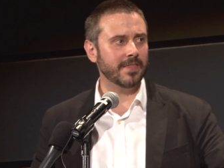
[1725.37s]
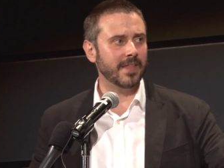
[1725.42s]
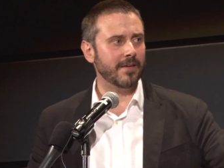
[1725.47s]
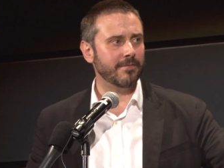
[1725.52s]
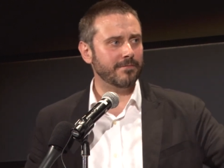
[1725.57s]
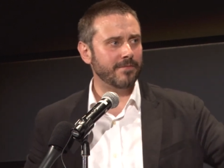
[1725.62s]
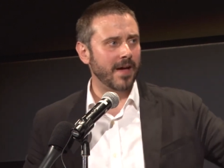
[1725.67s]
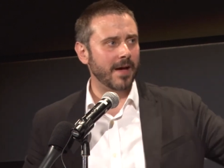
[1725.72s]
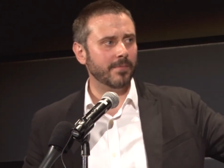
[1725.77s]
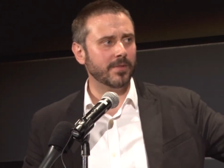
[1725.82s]
And
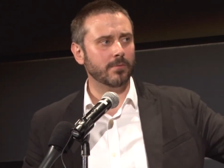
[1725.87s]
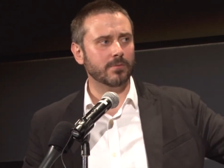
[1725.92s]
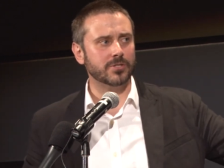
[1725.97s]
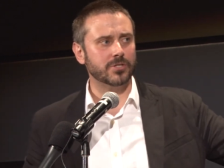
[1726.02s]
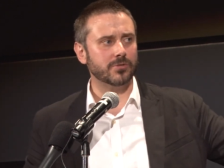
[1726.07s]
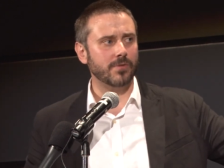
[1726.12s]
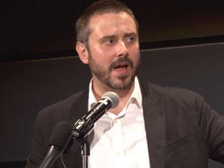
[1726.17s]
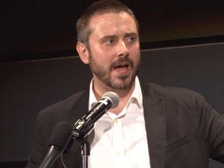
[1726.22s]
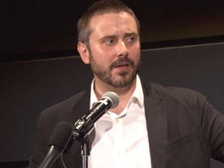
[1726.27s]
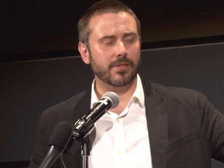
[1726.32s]
that family
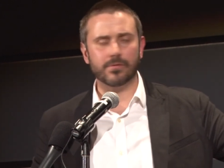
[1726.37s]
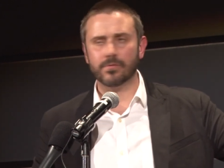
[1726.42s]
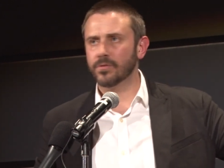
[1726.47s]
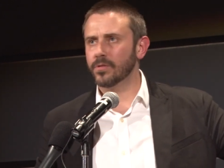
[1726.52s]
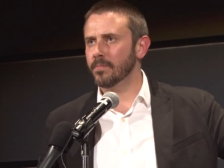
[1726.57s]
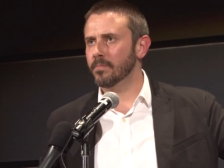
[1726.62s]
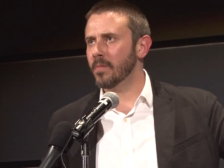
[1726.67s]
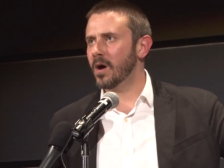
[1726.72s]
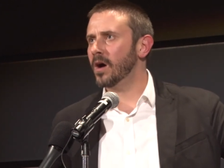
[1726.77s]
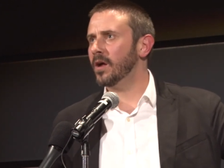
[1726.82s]
was dragged
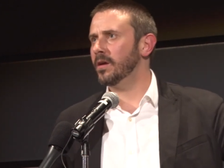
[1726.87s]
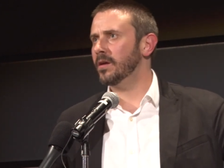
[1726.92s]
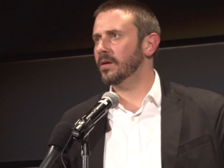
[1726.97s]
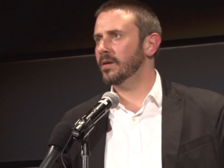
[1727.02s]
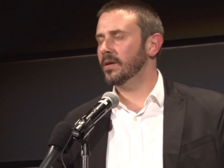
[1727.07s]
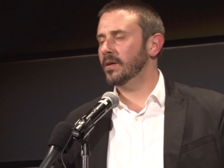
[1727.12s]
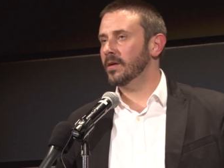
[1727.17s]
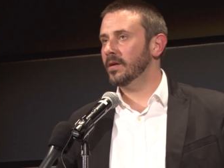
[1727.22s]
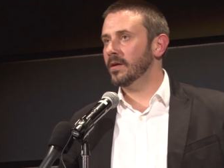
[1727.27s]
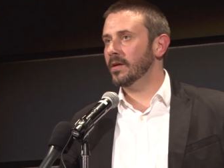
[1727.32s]
through the
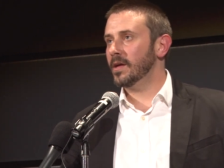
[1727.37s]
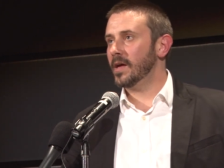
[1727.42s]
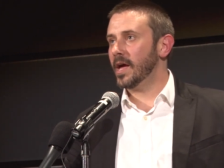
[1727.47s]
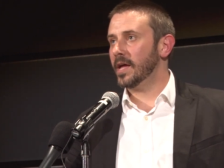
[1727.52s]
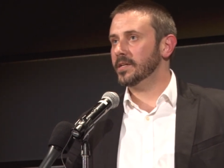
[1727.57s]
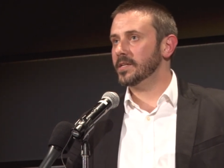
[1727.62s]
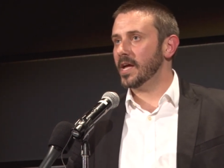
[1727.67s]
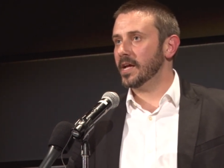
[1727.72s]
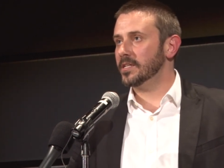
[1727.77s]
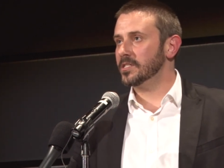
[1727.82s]
mud
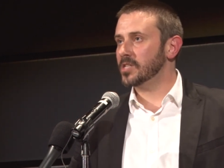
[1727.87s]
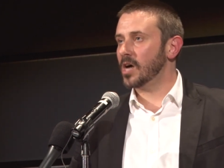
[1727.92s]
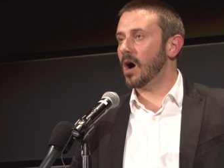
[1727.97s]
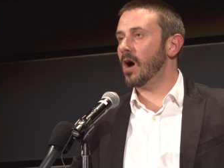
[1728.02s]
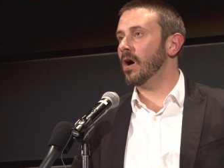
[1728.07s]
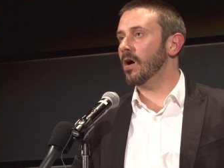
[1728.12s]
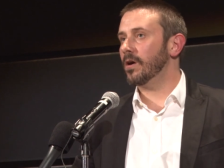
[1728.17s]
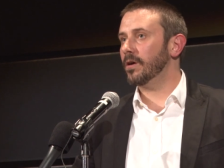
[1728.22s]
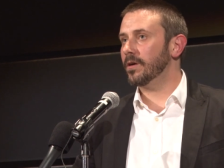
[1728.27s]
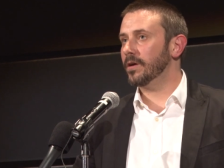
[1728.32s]
and, and
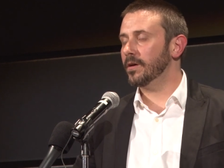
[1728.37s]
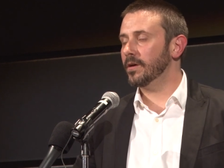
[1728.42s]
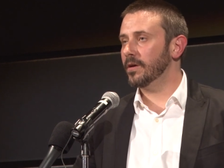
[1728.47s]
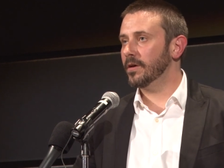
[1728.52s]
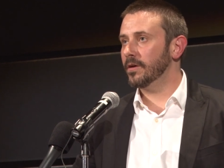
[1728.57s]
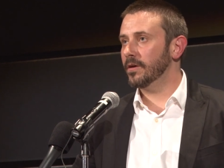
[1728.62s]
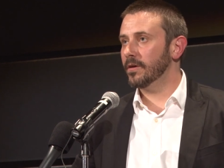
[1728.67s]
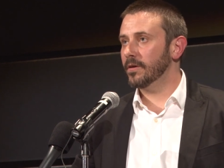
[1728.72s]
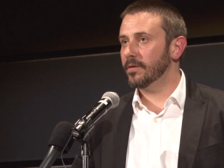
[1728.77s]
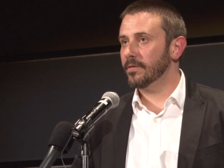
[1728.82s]
tarred
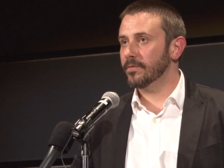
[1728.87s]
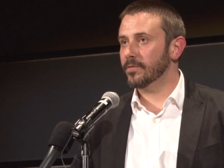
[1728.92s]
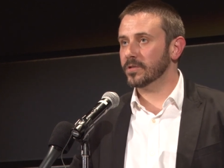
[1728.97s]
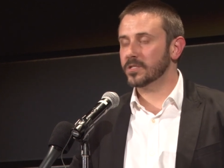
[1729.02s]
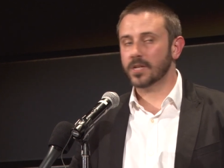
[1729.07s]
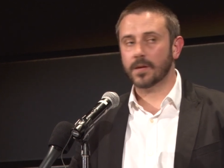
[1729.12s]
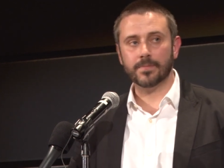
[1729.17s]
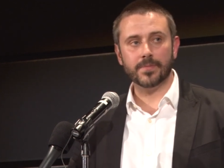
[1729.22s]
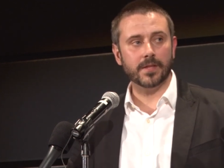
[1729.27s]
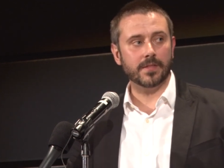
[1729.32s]
for
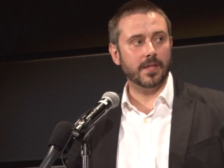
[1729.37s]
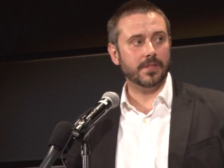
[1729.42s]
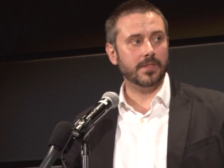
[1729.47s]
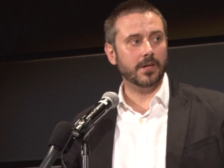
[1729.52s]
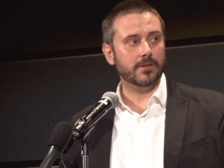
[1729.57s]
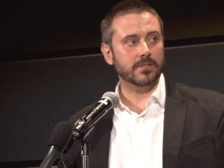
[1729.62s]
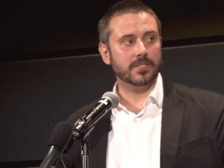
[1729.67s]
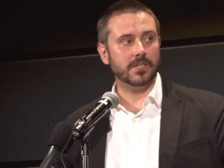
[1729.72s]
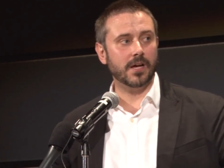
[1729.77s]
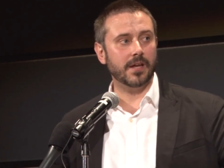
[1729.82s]
something that
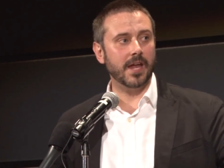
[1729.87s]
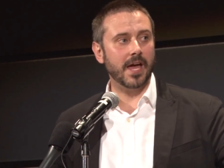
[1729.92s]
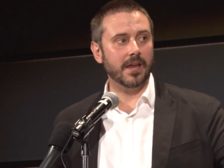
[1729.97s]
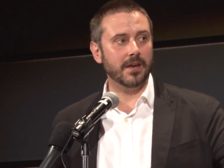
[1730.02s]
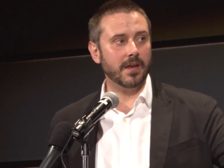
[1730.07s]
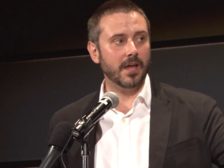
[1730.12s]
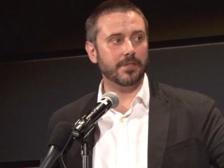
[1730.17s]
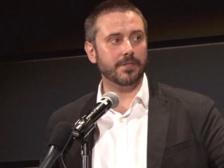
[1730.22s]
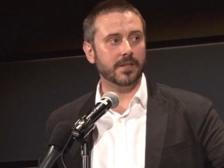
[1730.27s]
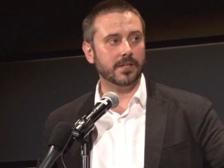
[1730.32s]
their son
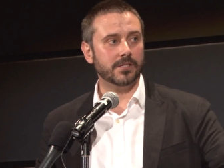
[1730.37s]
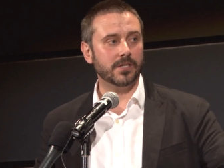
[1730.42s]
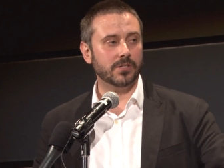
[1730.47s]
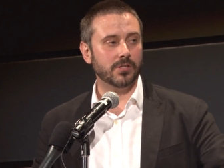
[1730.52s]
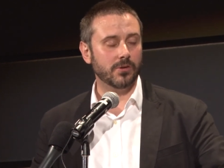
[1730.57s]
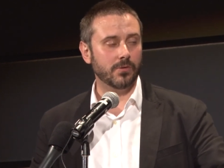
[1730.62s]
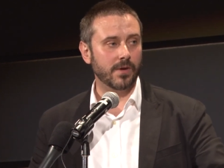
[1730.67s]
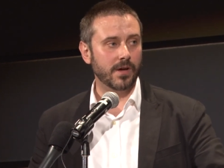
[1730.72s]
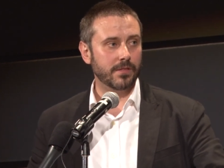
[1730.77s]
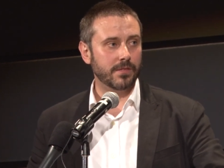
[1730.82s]
had nothing to
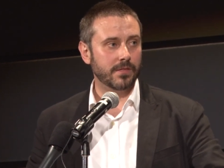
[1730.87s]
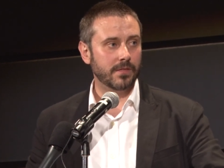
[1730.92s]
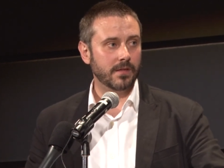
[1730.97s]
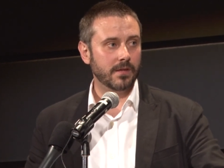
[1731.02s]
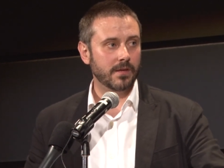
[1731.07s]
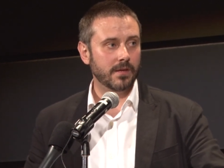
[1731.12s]
do with.